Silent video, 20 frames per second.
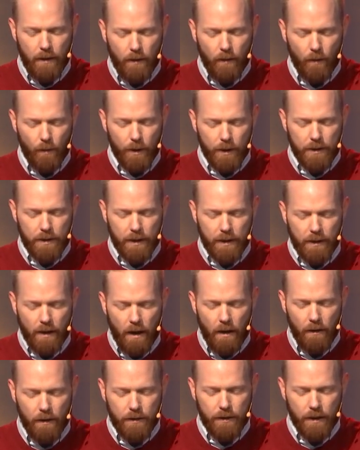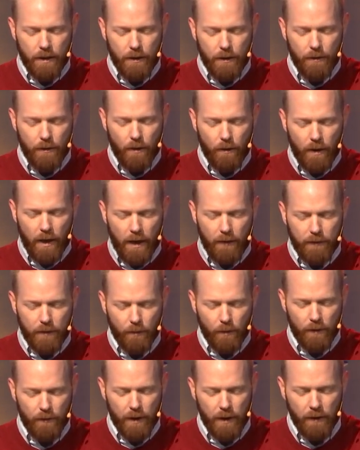Lord, we just acknowledge that you don't have to
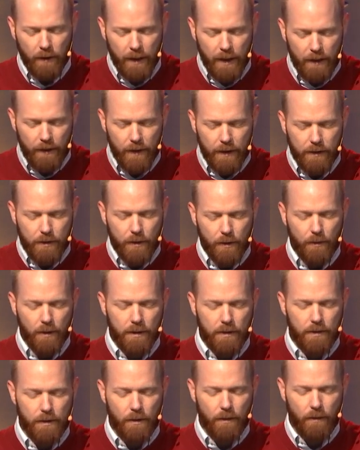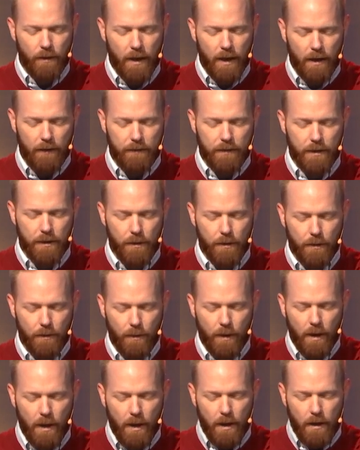reveal anything to us. You don't have to
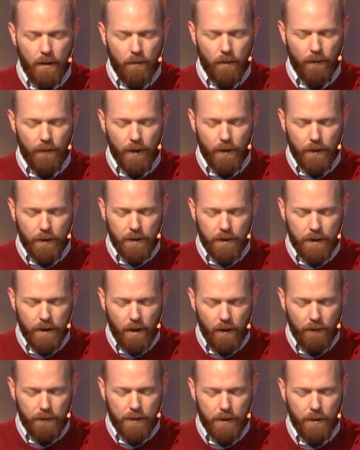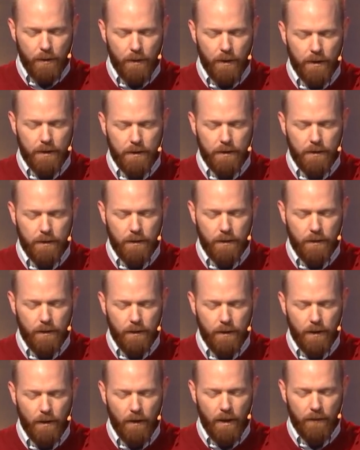reveal yourself to us.
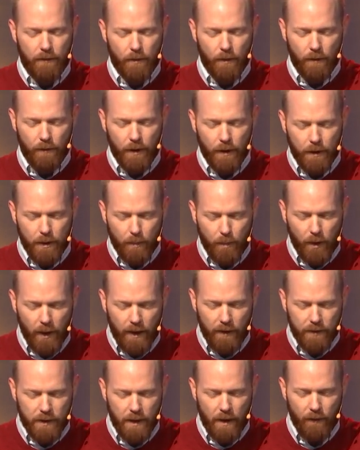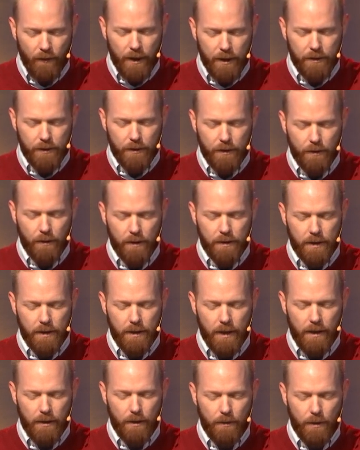You don't have to reveal your plan of salvation to us, and
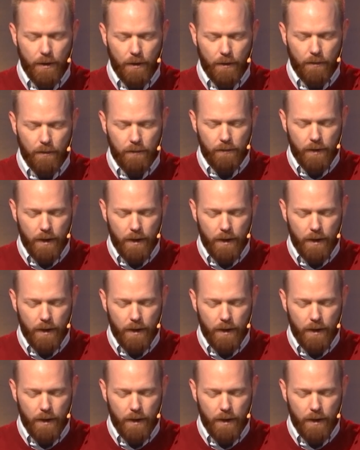yet you do.